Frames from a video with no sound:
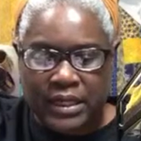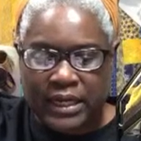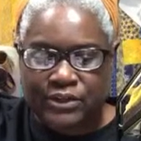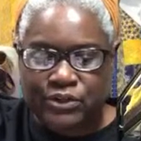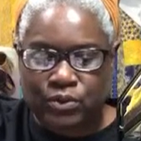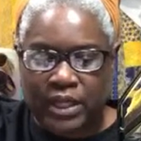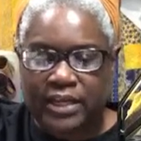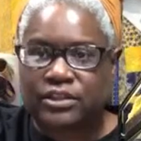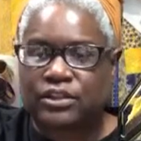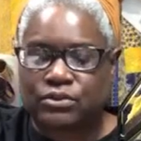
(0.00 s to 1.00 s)
I do
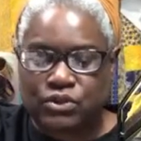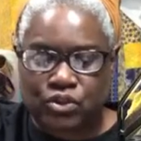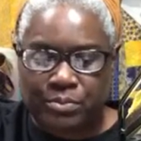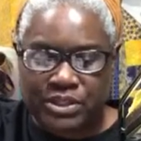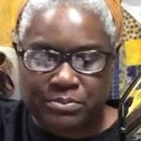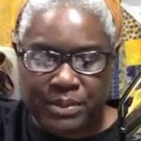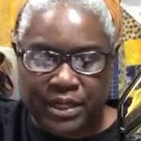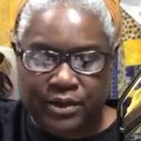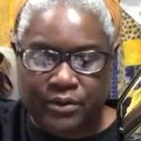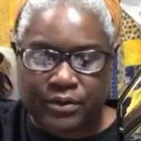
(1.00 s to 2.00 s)
like those so much
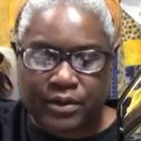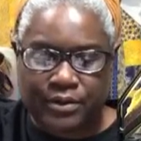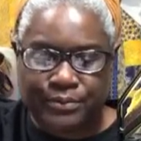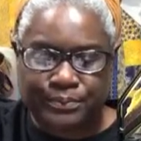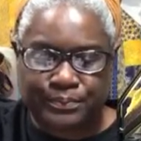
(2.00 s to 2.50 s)
better, though.